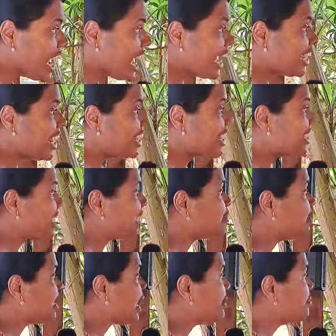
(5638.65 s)
and that, that has
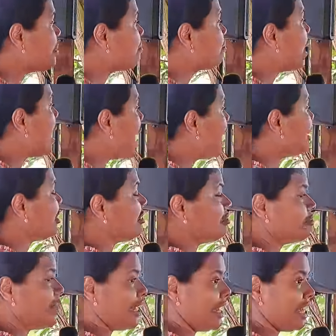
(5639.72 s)
become a part of
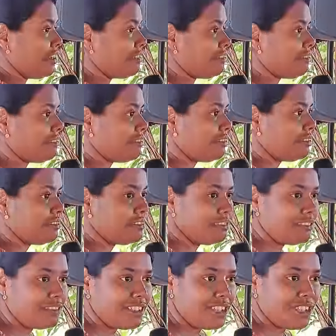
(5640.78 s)
my life.
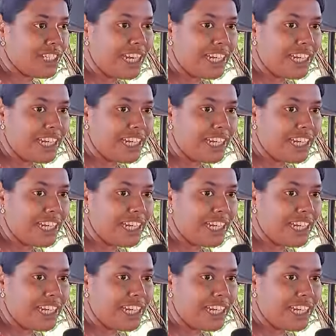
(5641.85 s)
Did you